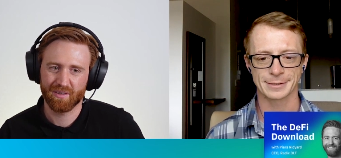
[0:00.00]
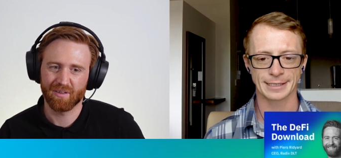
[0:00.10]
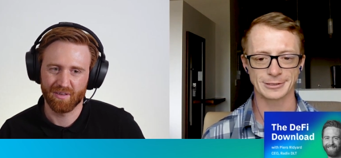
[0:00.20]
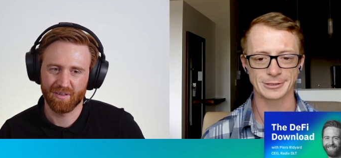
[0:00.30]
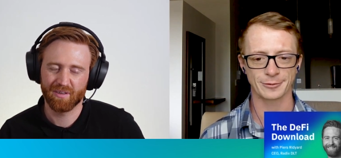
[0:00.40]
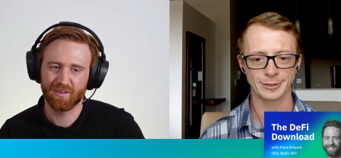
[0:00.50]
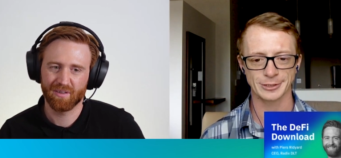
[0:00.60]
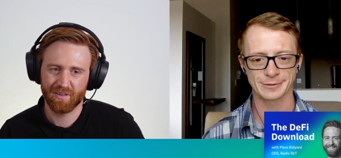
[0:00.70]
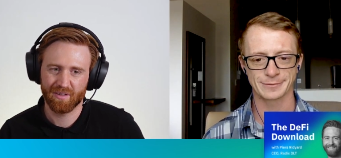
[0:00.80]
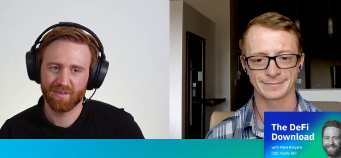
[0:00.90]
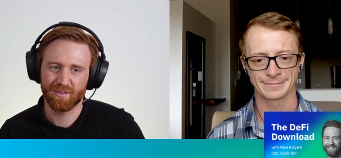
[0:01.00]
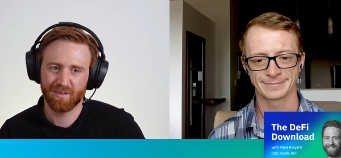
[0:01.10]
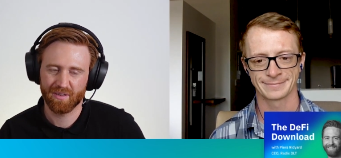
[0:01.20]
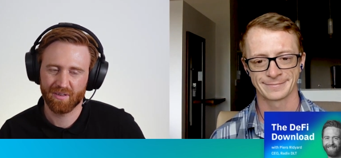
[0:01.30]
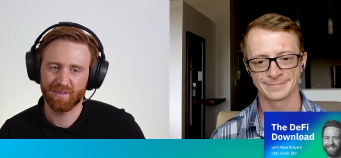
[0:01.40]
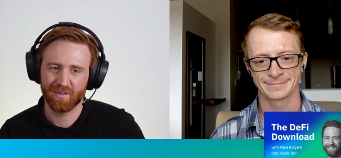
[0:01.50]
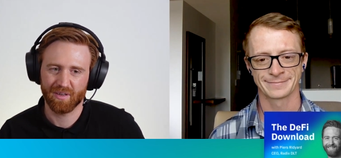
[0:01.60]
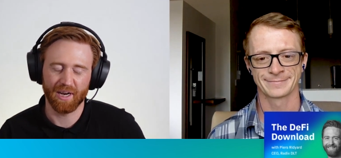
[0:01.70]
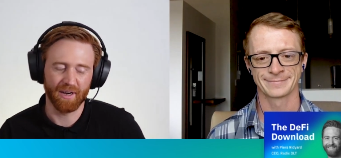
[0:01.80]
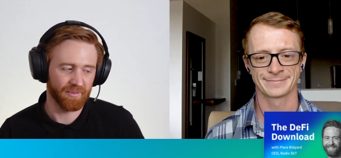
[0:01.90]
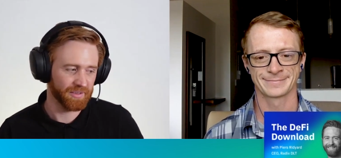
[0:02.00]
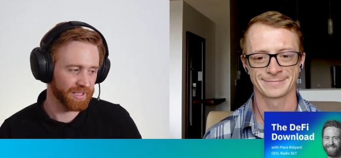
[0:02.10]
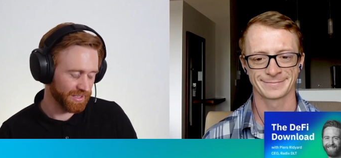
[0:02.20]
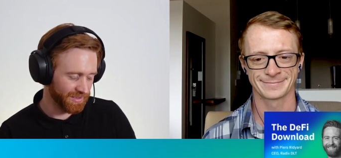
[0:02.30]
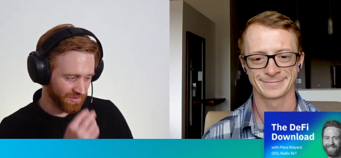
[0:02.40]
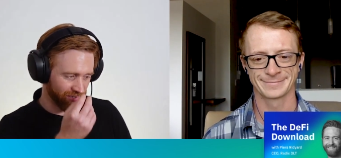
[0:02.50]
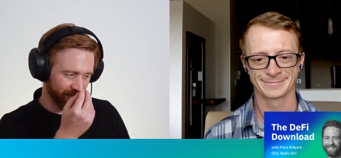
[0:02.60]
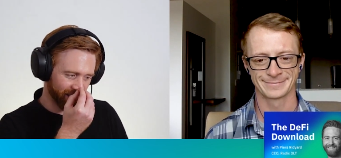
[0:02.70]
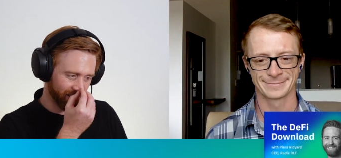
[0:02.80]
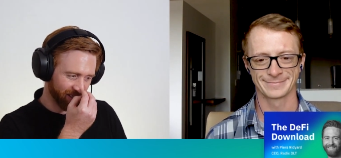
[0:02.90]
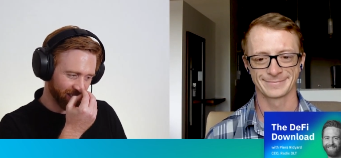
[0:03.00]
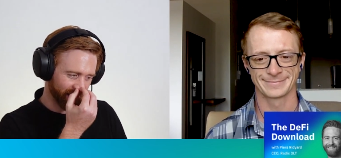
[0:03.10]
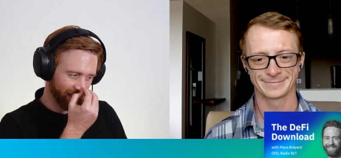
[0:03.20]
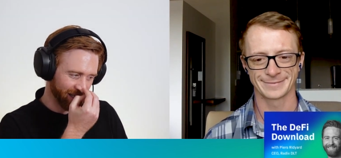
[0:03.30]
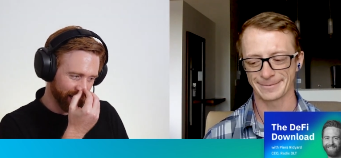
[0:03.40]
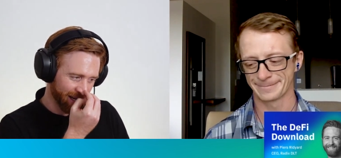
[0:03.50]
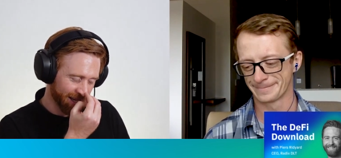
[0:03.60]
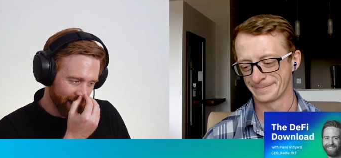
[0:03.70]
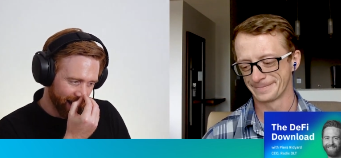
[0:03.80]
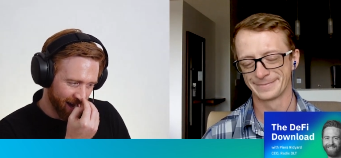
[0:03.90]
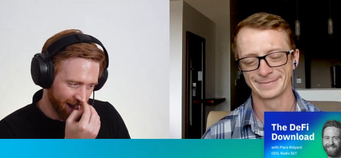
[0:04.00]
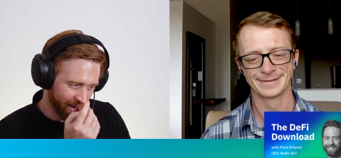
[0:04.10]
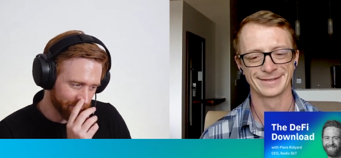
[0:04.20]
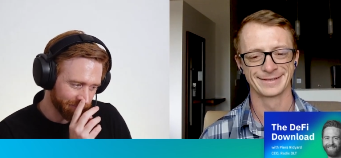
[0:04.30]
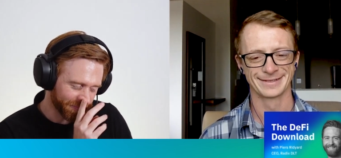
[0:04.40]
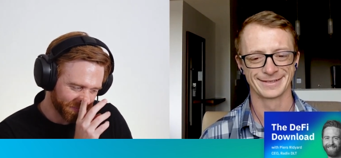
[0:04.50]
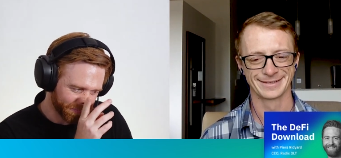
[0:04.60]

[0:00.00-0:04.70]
Speaker 1: to answer your question.
Speaker 2: Oh, this is really interesting. Yeah. Um,